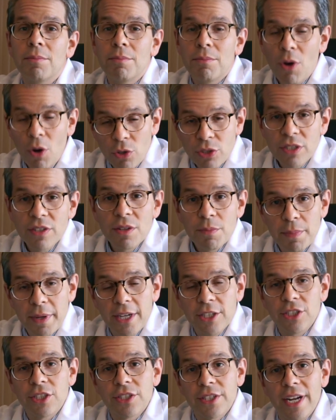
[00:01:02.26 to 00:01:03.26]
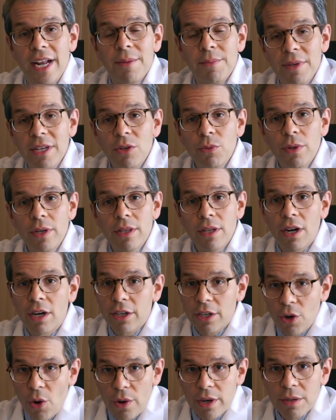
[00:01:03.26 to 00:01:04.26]
most of the patients that I meet with are
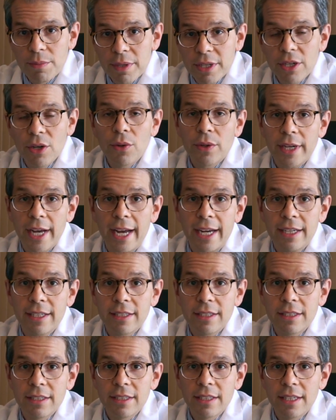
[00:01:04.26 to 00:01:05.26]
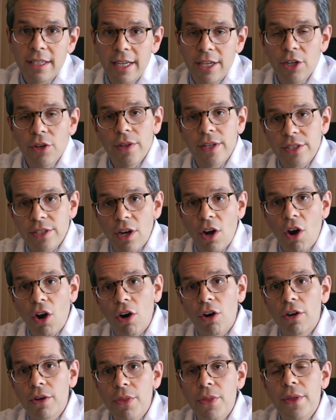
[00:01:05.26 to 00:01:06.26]
going to be okay. And I know that's a
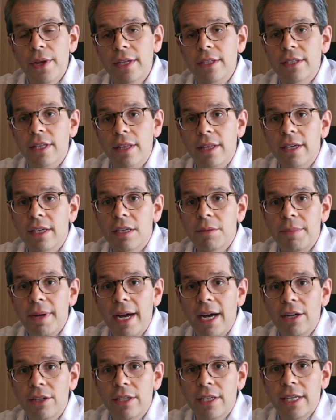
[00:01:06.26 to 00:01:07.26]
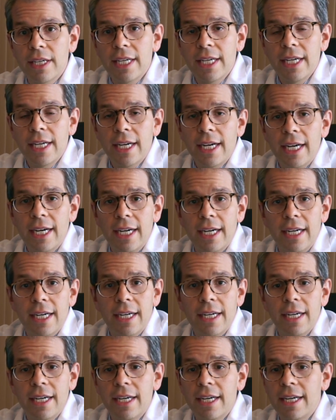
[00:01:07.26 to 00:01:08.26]
hard thing to think about,
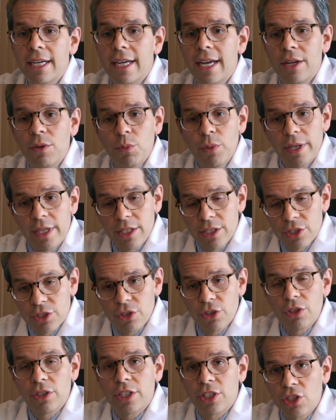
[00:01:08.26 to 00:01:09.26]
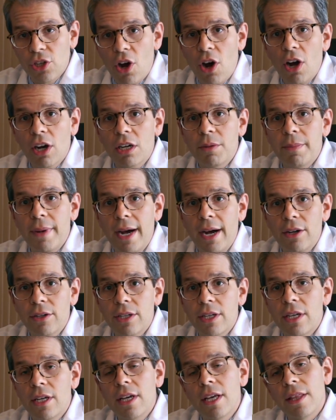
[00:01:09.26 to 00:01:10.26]
and we can certainly talk about
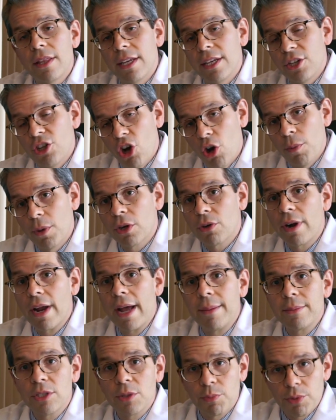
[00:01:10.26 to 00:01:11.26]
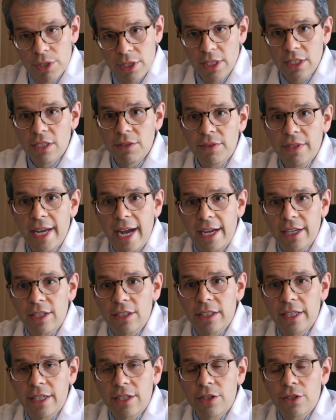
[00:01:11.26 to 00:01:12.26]
the nomograms, the predictive
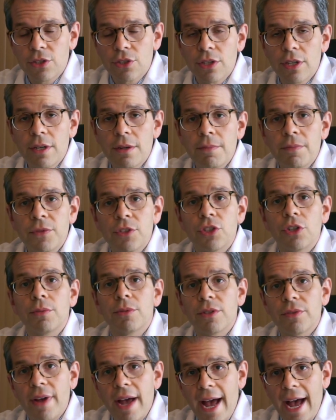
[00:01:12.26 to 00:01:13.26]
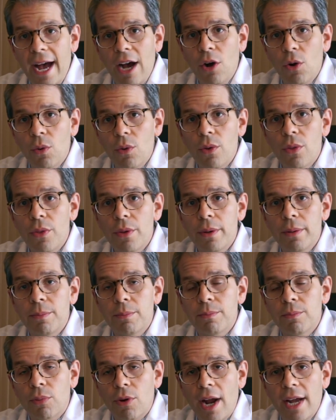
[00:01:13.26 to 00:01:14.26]
calculators, in terms of how the
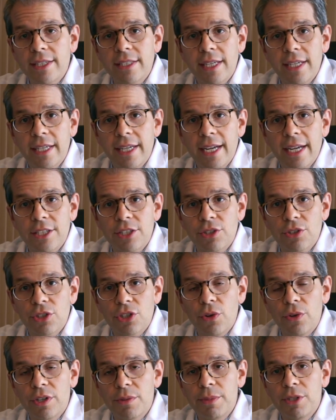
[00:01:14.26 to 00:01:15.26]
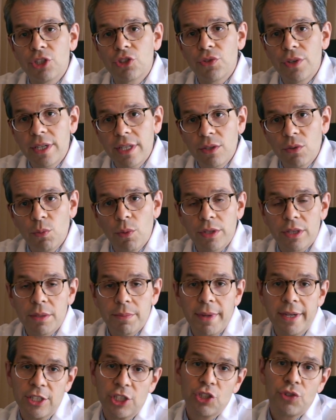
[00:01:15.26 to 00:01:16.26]
prostate cancer is going to be treated, what the
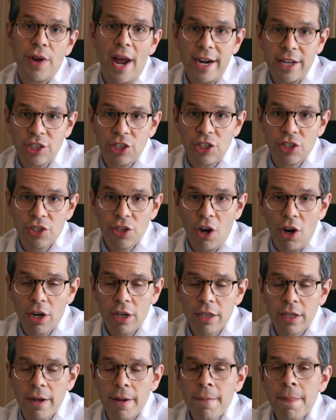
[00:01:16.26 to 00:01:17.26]
best strategies are.